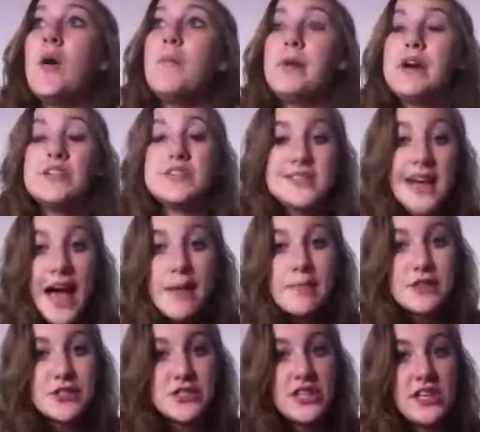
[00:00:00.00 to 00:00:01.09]
build a time
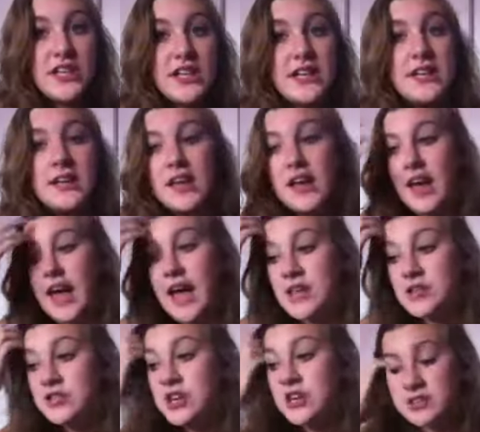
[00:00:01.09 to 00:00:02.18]
machine,
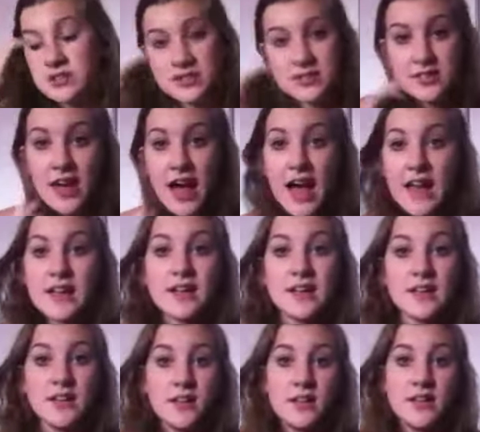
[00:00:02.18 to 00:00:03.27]
and just
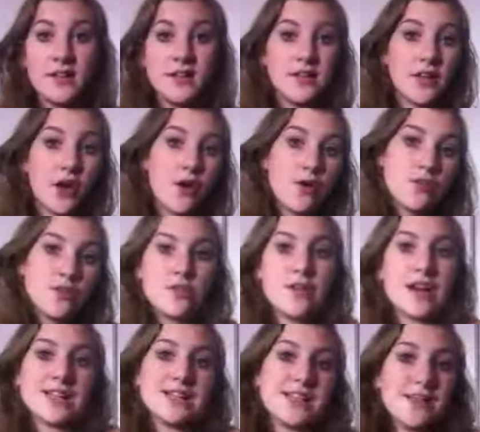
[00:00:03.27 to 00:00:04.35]
kinda go through the
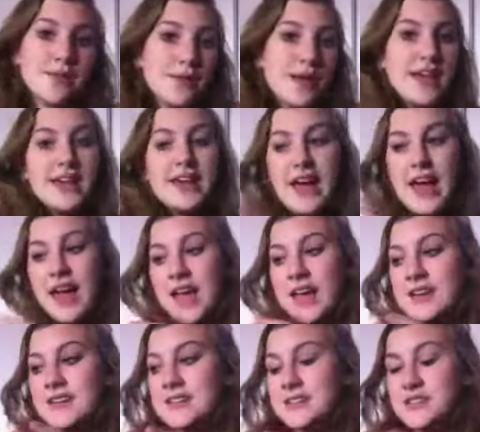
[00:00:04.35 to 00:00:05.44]
rest of the week
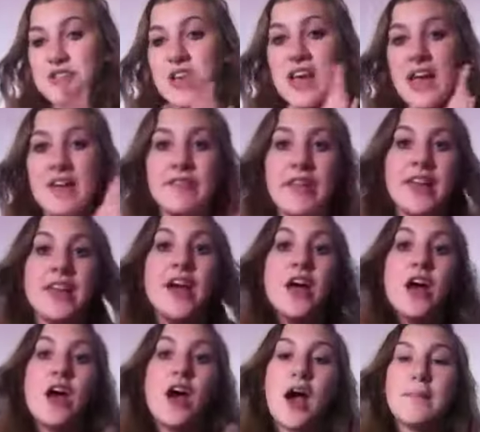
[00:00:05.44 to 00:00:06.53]
and shit. And then,
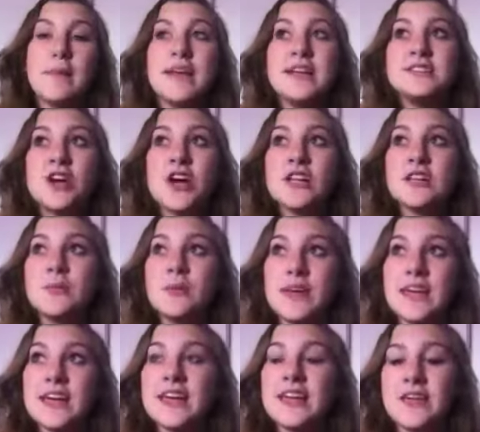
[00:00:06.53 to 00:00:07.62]
I mean, during the
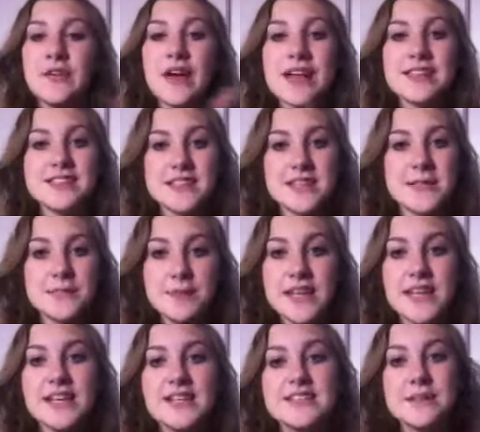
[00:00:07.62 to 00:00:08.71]
week, you get sneak
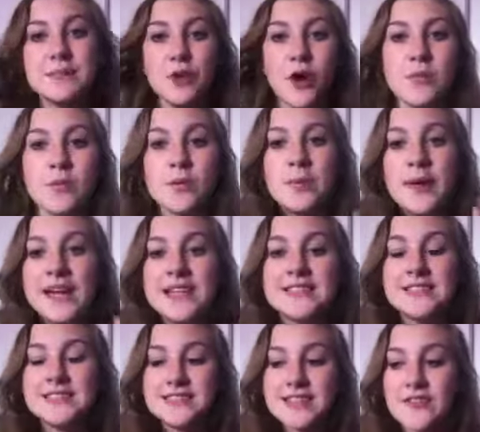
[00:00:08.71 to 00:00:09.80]
peeks and promo pics
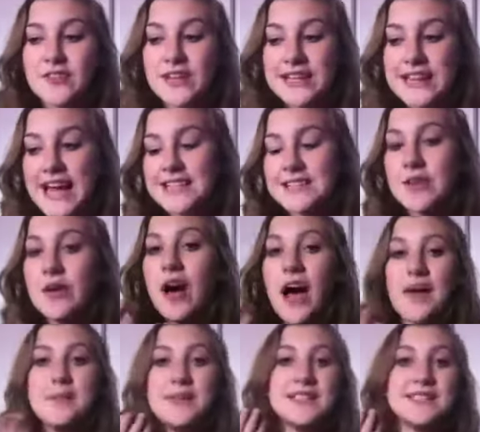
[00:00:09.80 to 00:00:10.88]
and stuff like that. So,
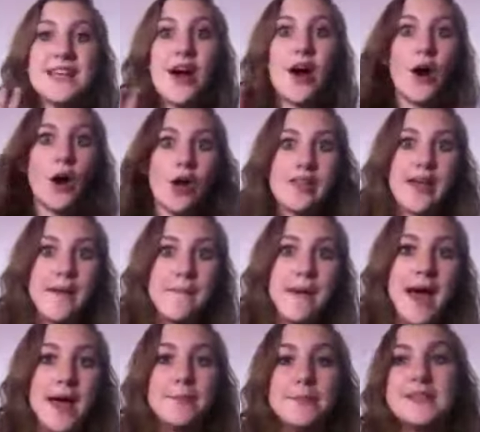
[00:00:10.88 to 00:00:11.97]
I mean, it's not all that
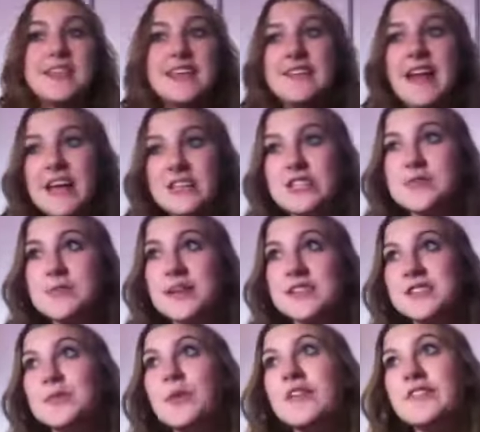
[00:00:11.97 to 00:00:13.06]
bad, but then that just
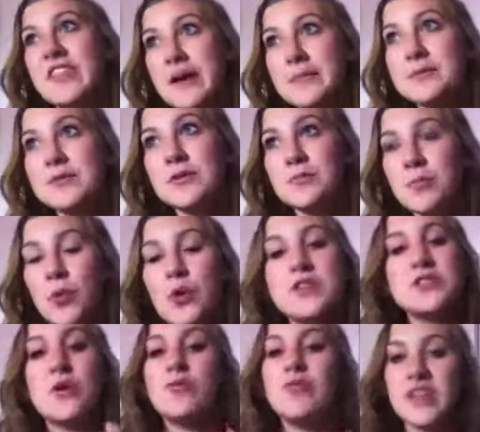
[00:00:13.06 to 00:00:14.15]
makes you want the episode more.
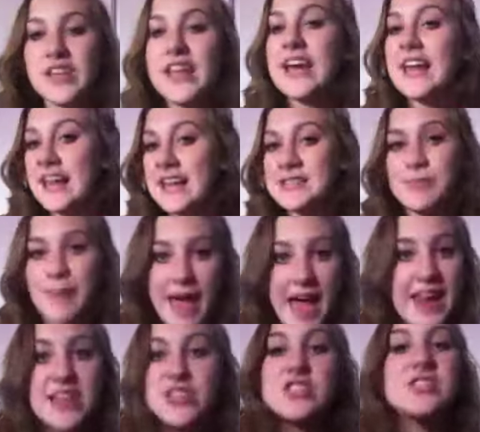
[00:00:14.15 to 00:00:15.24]
So, really, it is
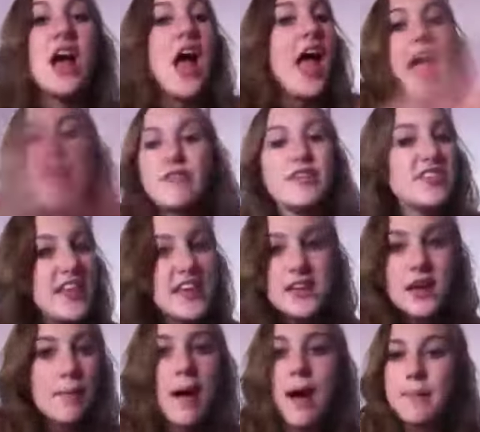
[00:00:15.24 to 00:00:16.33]
bad. It just, everything
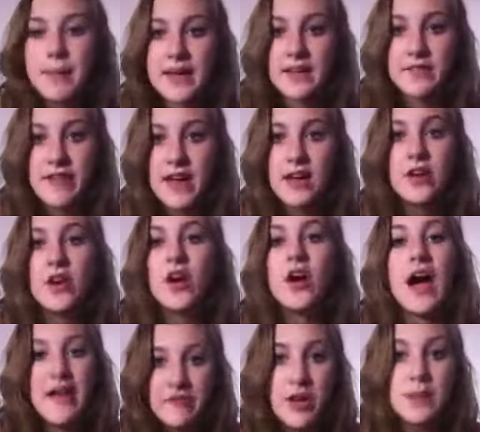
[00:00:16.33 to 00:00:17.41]
about being a fangirl,
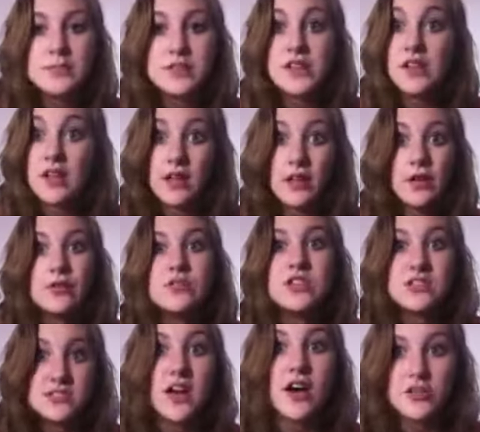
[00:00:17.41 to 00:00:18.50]
I've come to the
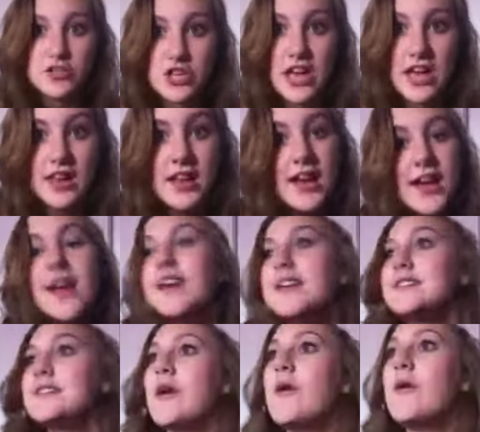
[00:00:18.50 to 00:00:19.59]
conclusion, sucks shit.
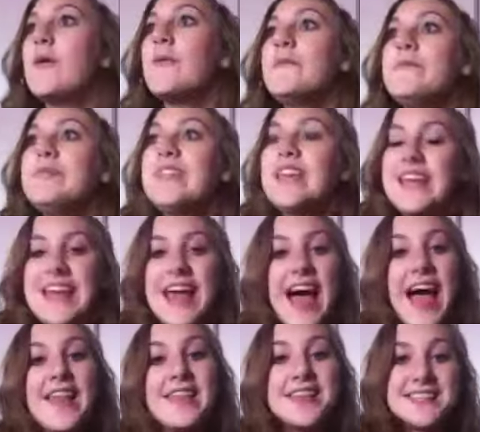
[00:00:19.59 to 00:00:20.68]
So, Yeah,
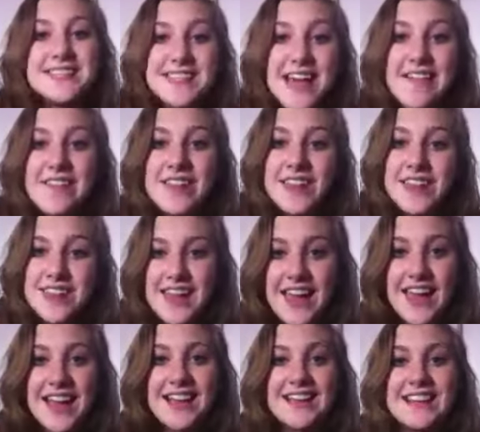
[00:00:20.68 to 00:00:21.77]
and the seventh
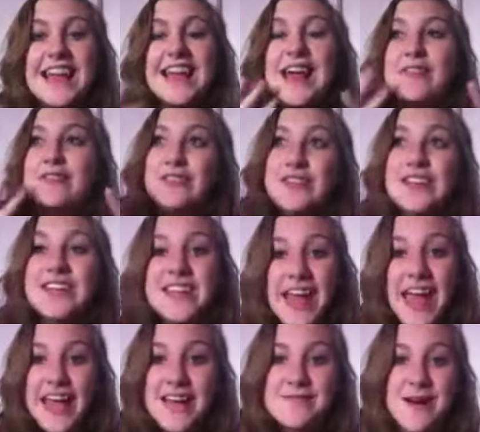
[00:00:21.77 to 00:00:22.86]
thing that I really
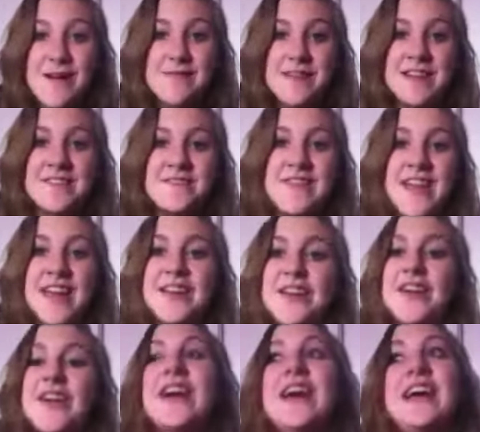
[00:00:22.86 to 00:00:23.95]
hate about being a
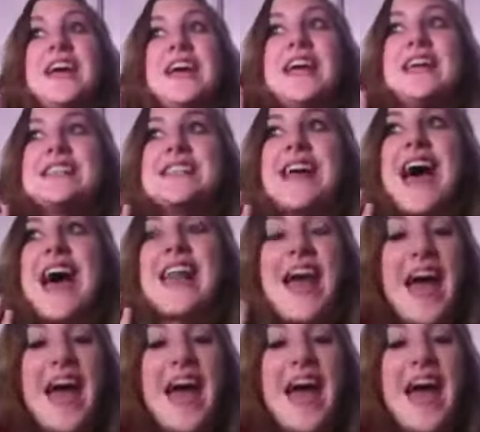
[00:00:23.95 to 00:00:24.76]
fangirl is that